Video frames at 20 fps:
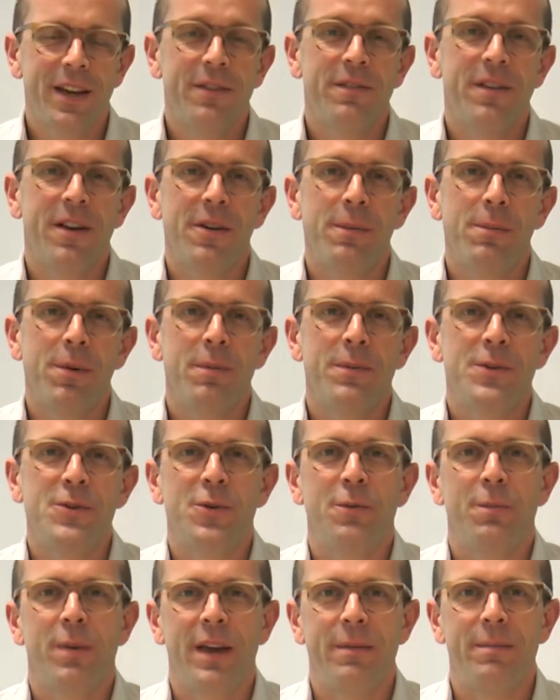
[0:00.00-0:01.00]
Very
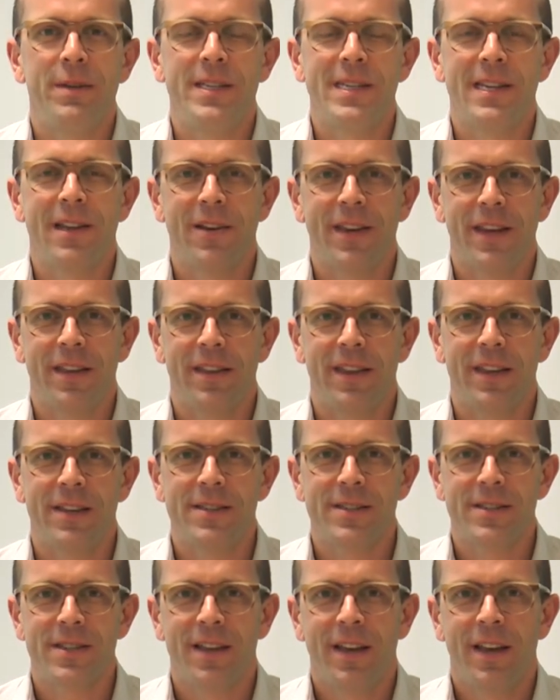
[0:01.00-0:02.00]
premature babies like
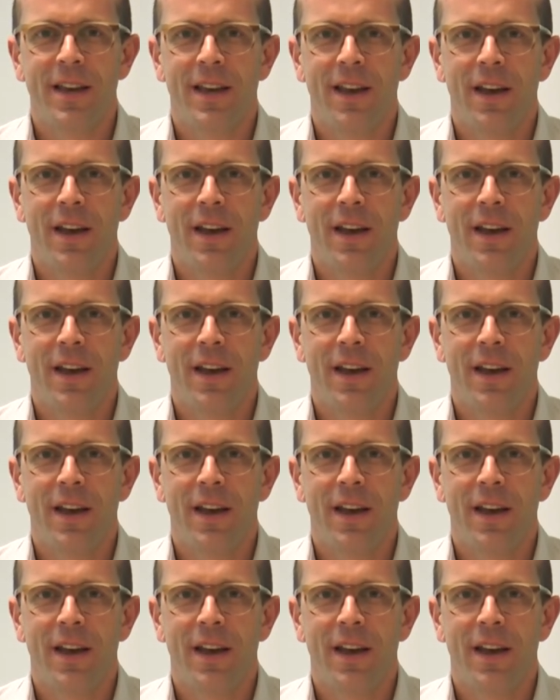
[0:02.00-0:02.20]
this